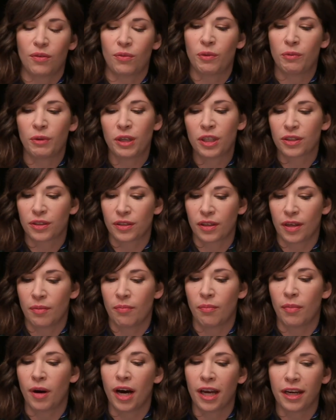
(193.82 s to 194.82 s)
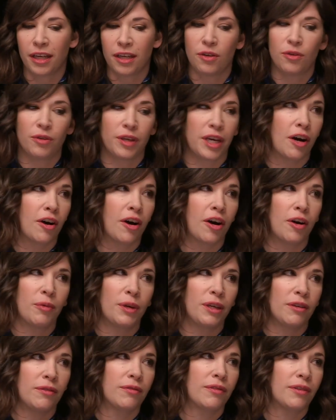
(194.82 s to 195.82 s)
when we just embody who they are,
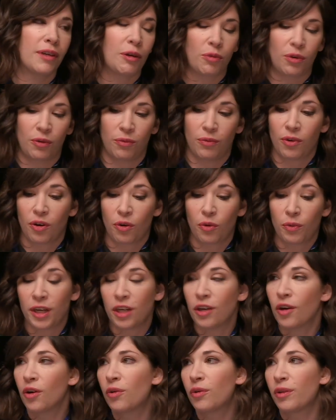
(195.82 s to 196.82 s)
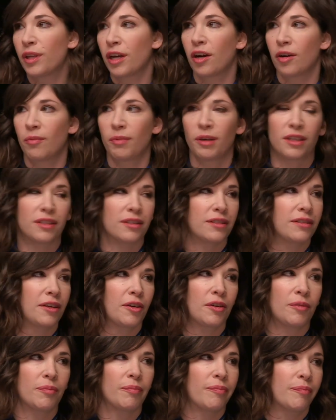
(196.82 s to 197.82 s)
we or we know who they are because
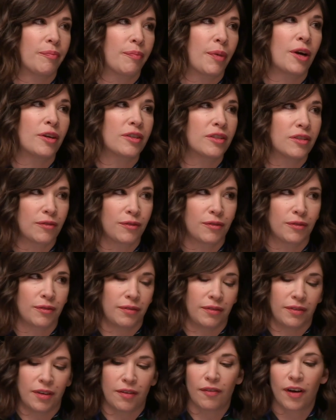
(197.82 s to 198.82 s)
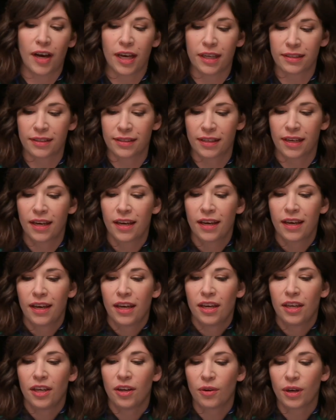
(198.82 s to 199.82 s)
they're parts of of us,
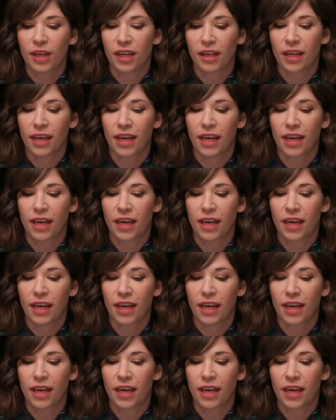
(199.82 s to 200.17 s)
you know, it,